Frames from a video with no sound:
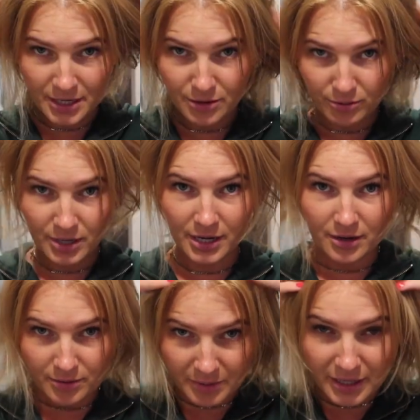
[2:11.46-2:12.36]
day three
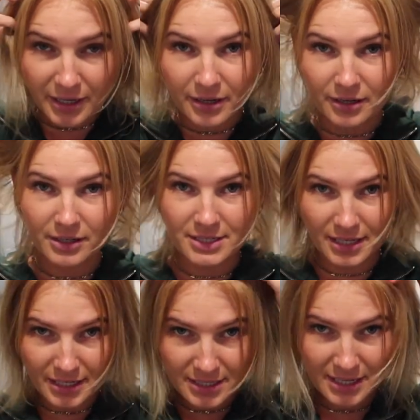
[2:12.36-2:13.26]
here, my hair, it's
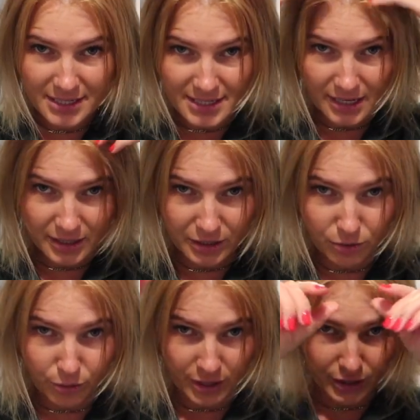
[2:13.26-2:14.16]
like, it's not exactly
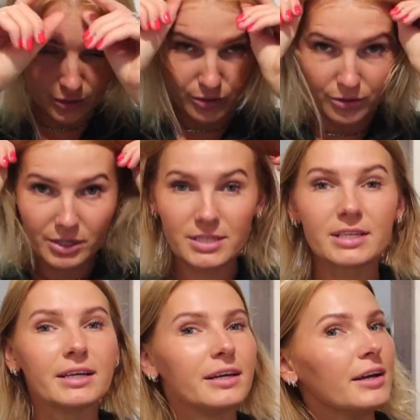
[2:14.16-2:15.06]
oily or
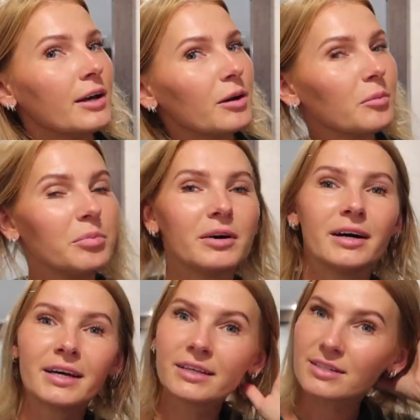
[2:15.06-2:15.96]
greasy,
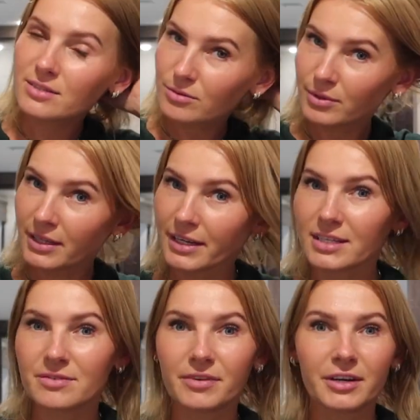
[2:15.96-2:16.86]
but it doesn't really, like,
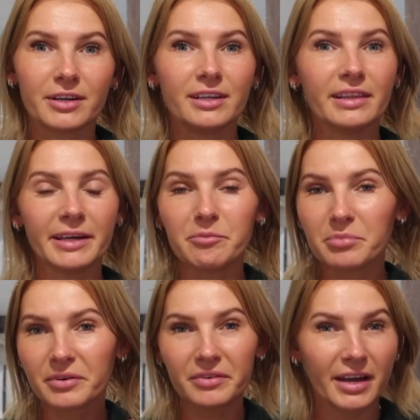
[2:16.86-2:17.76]
it's very limp
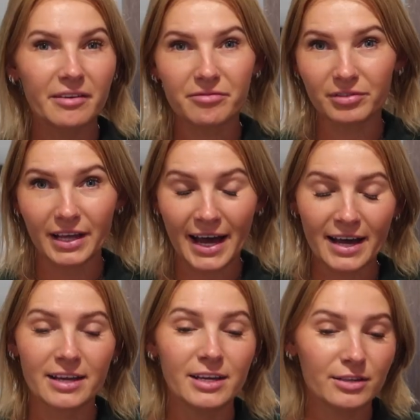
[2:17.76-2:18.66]
and
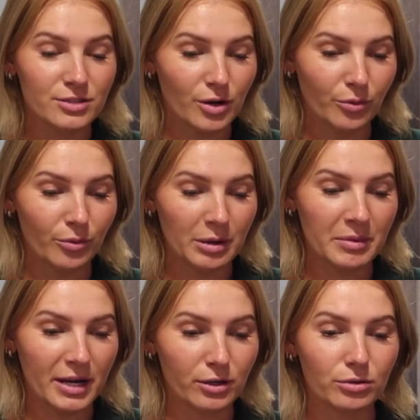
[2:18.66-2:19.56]
flat. So one of
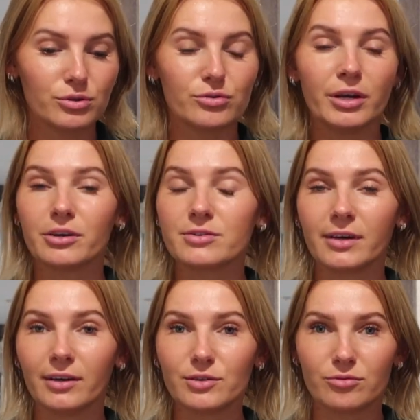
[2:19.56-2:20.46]
my go-to
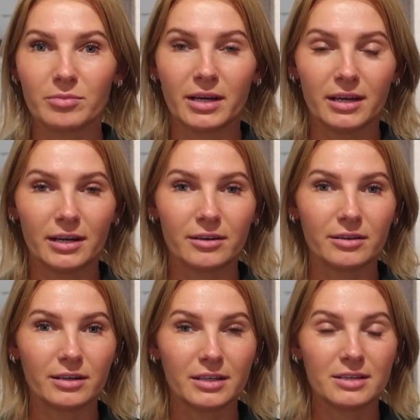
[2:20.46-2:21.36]
hairstyles when my
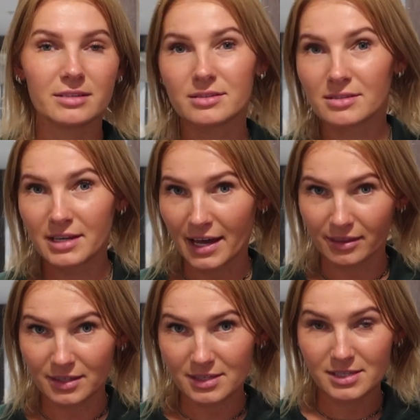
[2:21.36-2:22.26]
hair is at this